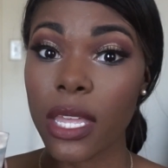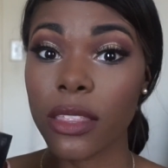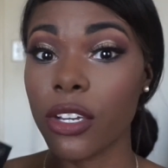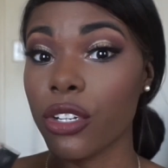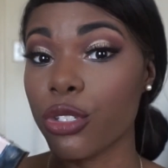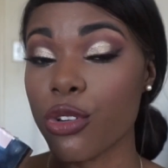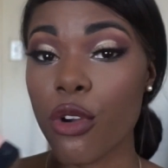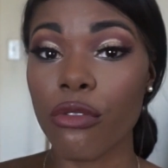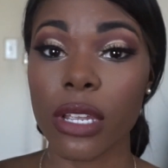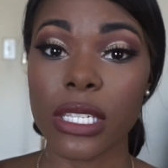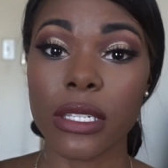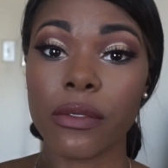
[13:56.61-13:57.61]
There is no
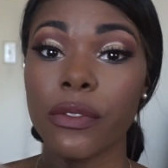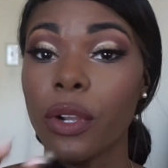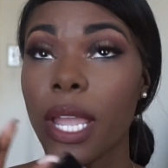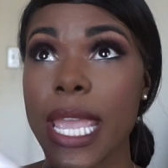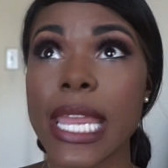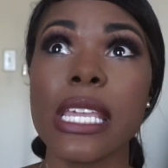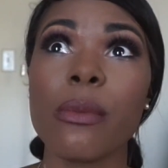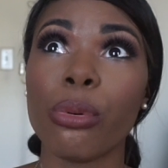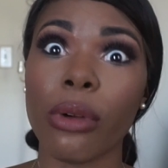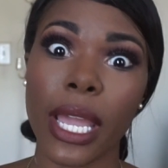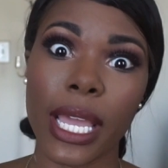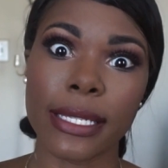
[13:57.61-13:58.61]
reason for any
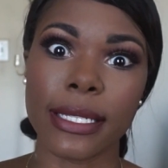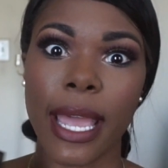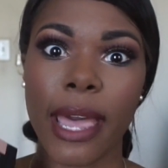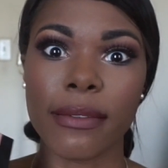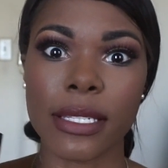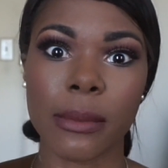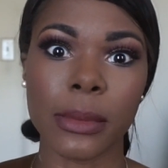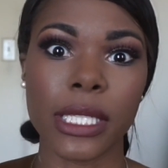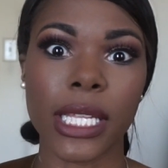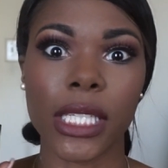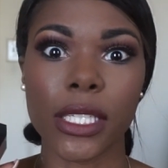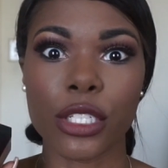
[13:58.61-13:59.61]
brand to have something
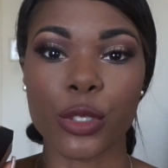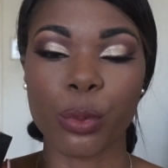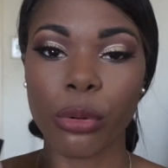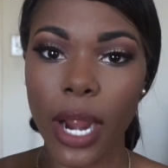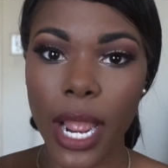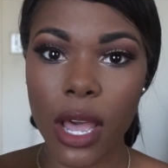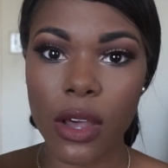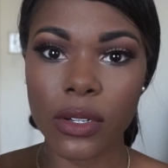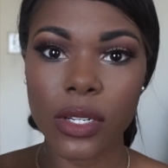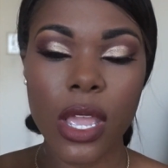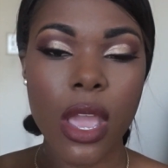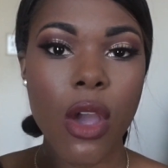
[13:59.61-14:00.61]
that looks
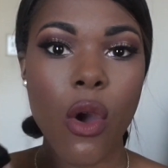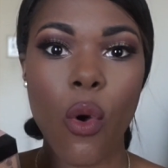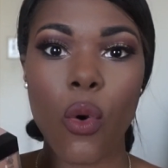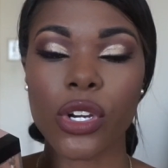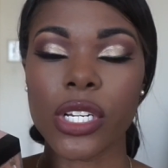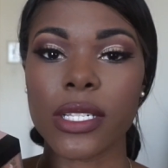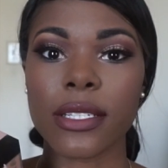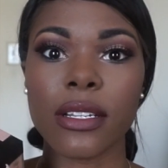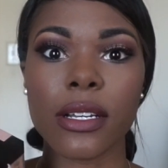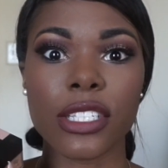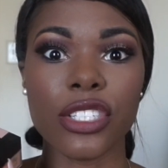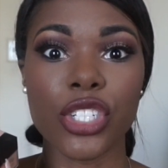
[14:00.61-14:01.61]
brown or just
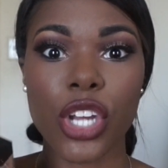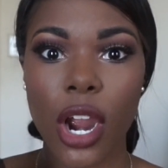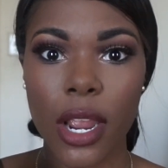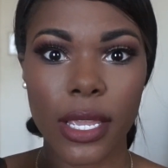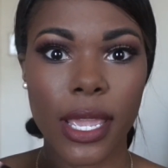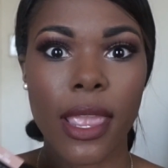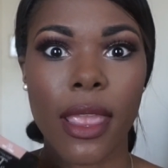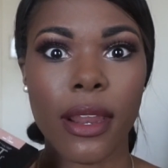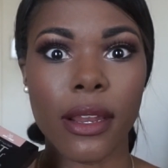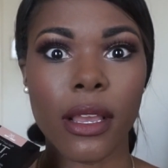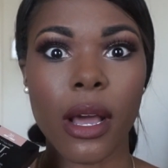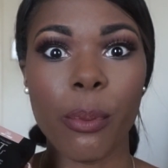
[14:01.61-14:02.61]
looks dark
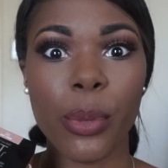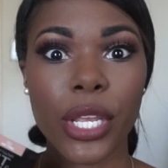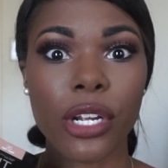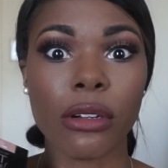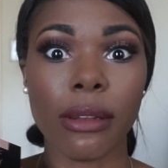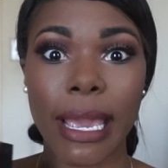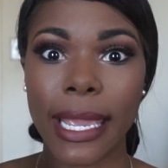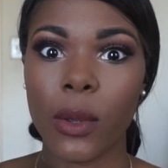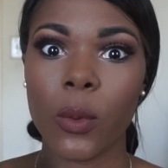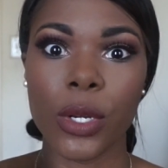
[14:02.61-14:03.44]
and appear light